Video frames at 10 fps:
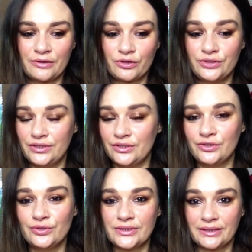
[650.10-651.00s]
continue
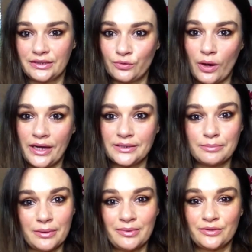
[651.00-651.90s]
using it twice,
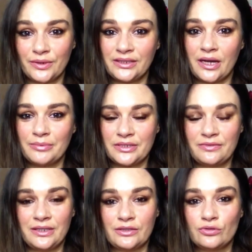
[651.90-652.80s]
maybe 3 times a
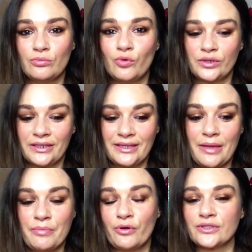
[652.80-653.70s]
week, no more than
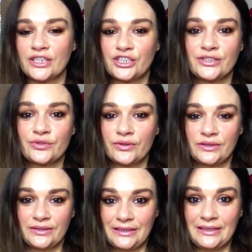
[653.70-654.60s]
that, because I just
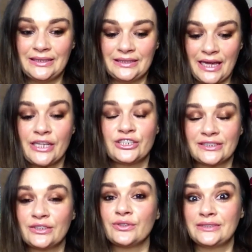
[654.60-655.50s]

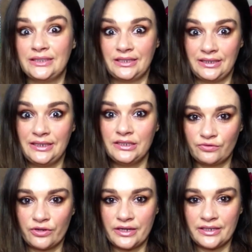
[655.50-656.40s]
don't see the need
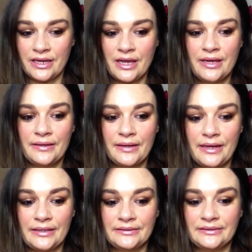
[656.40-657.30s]
for it.
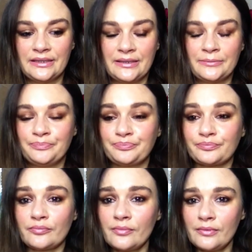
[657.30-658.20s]
And
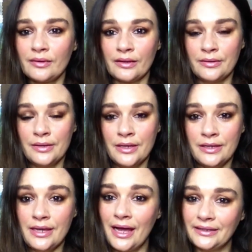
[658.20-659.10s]

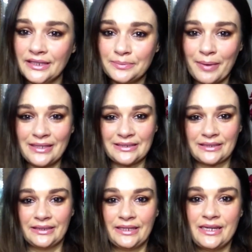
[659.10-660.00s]
yeah, that's
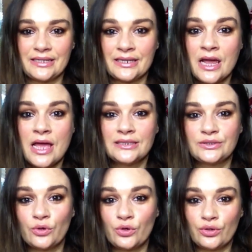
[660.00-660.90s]
basically it.
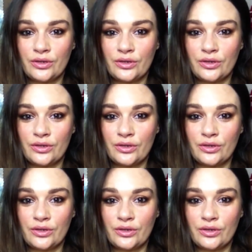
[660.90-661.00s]
So